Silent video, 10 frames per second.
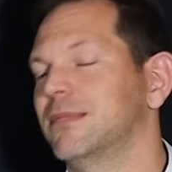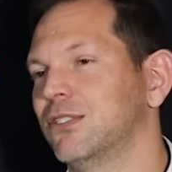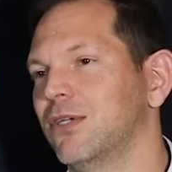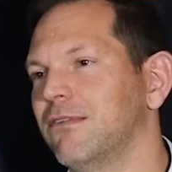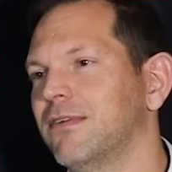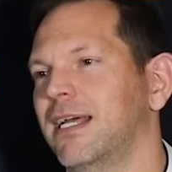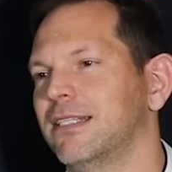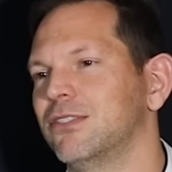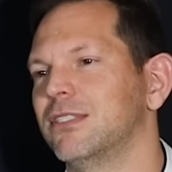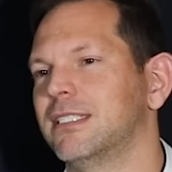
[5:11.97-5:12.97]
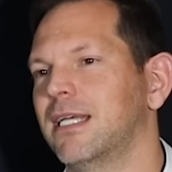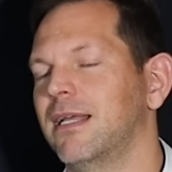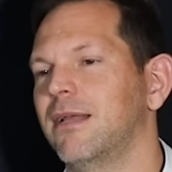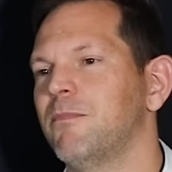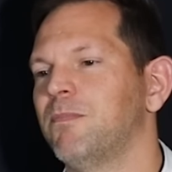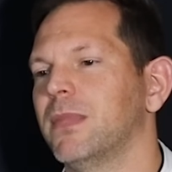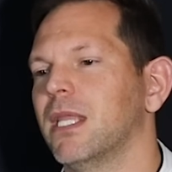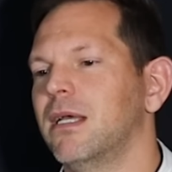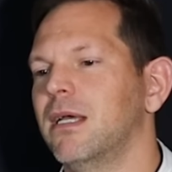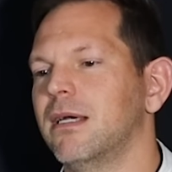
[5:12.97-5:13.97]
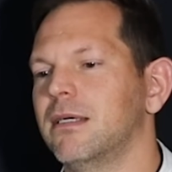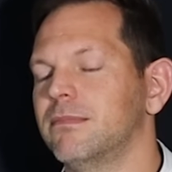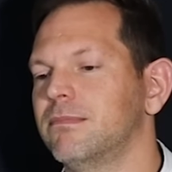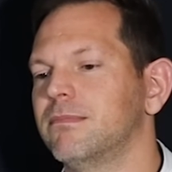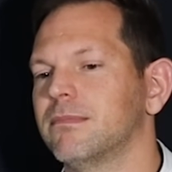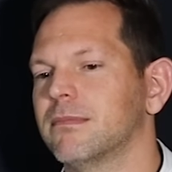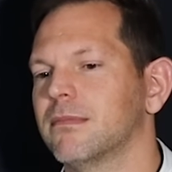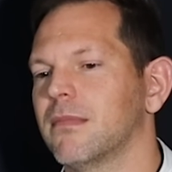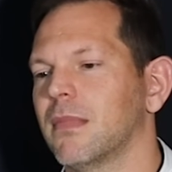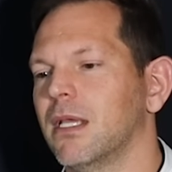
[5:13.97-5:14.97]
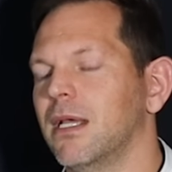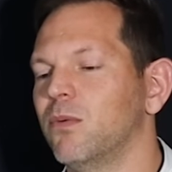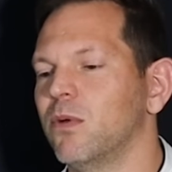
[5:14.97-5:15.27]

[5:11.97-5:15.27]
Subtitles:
So if I had to say, it